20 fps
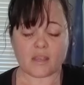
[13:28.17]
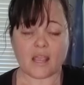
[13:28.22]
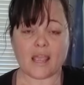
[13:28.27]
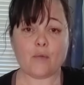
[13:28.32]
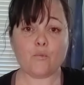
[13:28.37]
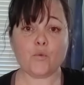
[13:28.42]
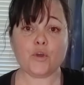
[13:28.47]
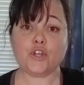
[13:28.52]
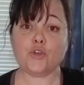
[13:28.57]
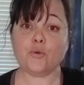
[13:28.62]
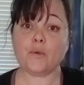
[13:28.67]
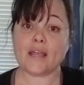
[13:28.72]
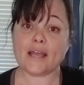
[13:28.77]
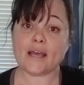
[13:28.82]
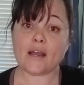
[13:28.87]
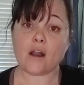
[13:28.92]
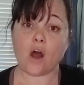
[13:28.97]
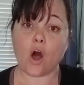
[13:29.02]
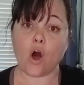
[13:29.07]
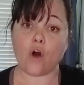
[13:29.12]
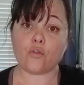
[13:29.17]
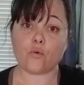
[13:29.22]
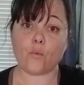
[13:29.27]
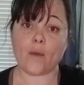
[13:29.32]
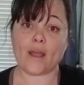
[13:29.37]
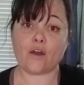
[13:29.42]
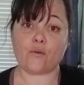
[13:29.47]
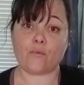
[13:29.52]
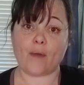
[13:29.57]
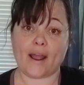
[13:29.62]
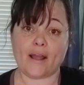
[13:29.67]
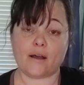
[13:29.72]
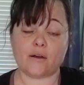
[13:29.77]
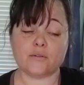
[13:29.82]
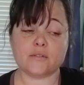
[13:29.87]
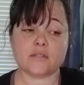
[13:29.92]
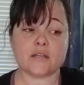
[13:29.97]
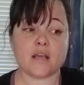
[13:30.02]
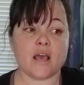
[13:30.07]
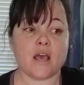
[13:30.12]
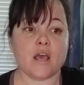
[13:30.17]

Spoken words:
And when you get all the way around,